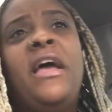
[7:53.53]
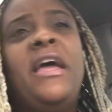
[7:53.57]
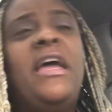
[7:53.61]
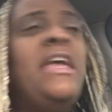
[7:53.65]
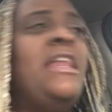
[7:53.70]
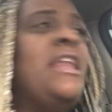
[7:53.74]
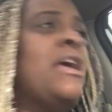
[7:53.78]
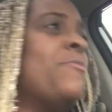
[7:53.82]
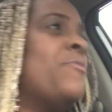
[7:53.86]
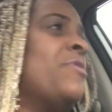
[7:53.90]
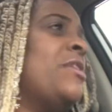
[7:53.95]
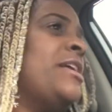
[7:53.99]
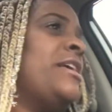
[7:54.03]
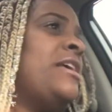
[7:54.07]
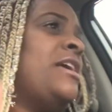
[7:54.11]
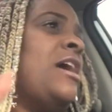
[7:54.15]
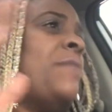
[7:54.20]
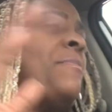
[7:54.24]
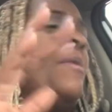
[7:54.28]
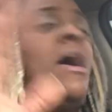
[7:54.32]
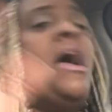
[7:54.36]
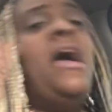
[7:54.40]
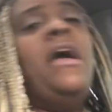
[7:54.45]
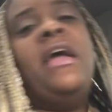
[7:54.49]
He didn't really
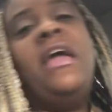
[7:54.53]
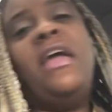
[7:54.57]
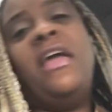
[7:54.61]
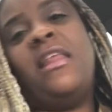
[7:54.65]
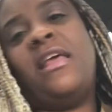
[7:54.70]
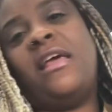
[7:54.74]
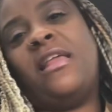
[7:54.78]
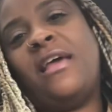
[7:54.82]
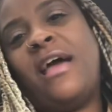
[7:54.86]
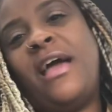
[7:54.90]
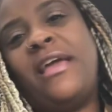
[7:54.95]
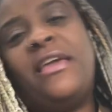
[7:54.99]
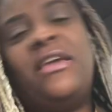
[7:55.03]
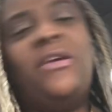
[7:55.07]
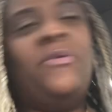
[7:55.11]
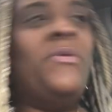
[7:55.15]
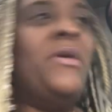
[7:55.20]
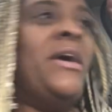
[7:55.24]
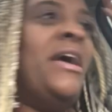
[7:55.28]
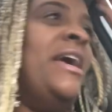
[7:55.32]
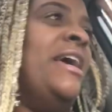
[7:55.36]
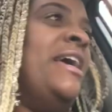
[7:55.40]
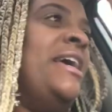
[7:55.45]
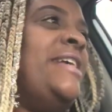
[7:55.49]
care about. He didn't like you.